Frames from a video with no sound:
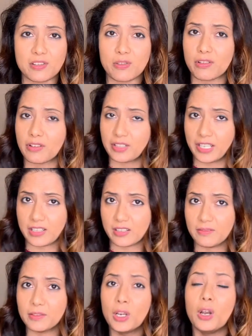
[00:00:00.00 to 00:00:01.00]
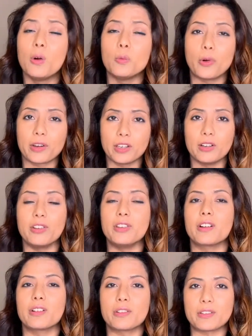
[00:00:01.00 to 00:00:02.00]
or creative working on
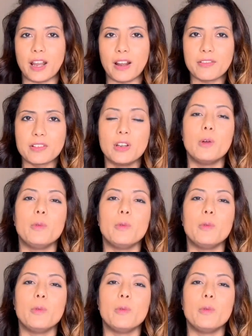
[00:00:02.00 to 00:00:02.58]
their craft,